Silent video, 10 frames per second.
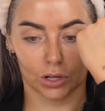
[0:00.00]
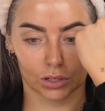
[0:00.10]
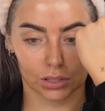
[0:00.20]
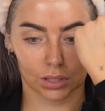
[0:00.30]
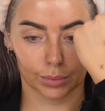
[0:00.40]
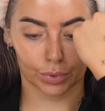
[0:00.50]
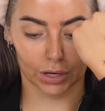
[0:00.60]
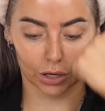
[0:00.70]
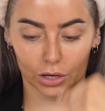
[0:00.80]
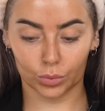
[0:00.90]
Looks
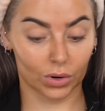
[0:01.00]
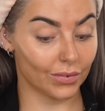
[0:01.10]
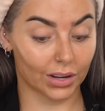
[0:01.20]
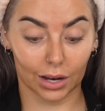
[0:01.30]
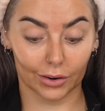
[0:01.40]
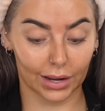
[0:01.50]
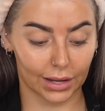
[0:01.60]
pretty good, whatever color it